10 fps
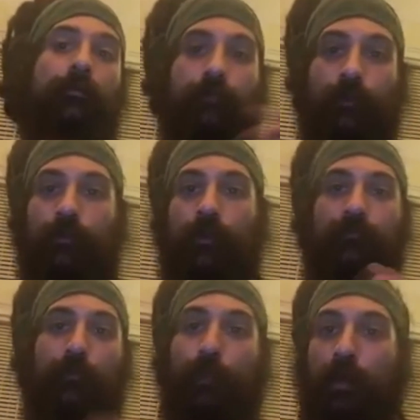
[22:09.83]
So then you'll
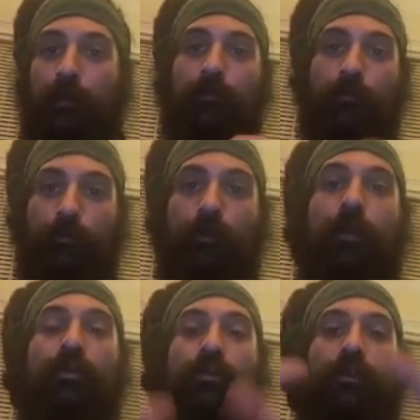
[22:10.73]
have to pick through.
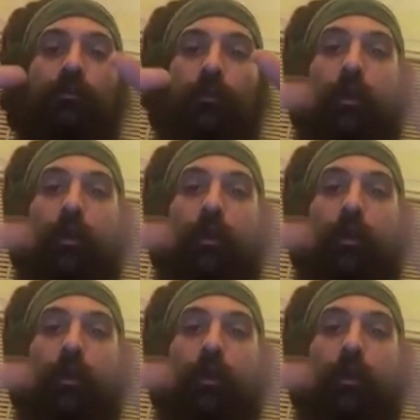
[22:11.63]
You could either